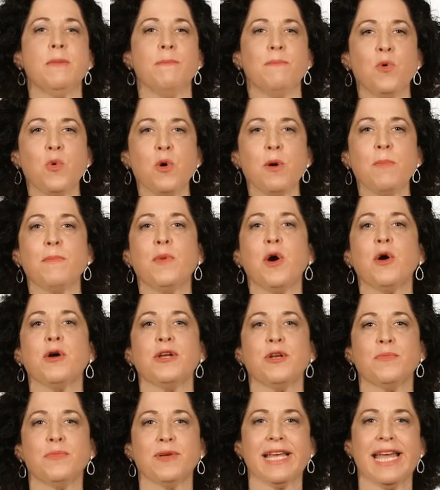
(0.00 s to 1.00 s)
a more
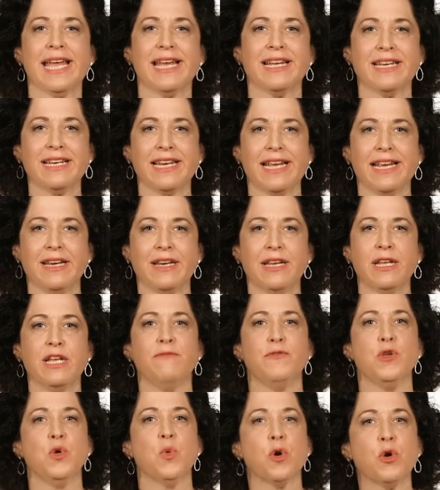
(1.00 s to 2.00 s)
marketable candidate
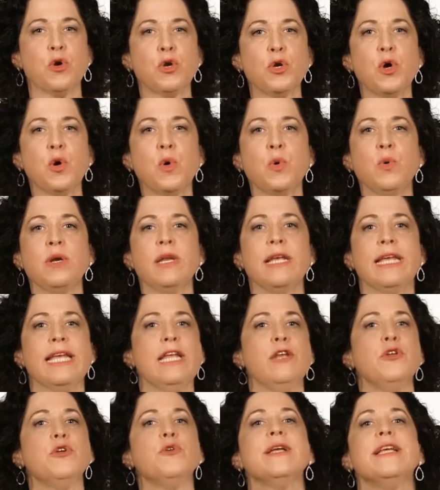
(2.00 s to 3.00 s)
if you are known
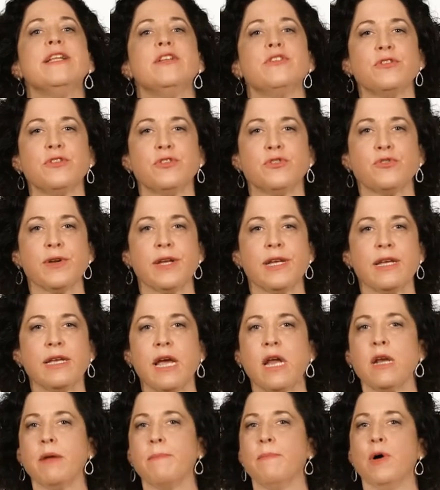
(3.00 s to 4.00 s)
in your industry
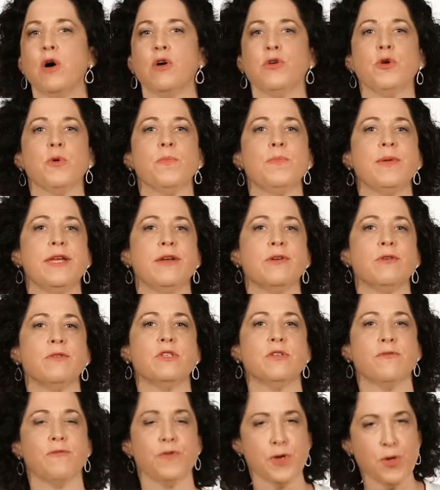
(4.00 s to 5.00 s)
and among your
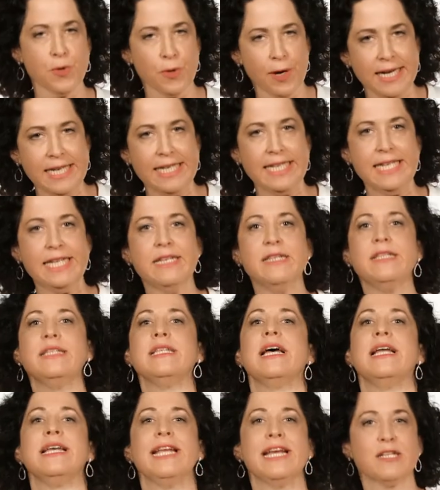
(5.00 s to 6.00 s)
peers for your
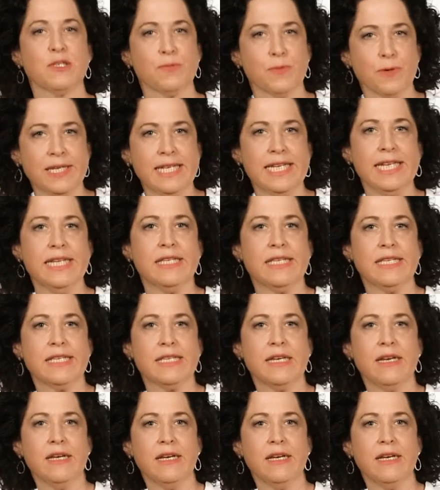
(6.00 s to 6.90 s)
ideas and expertise.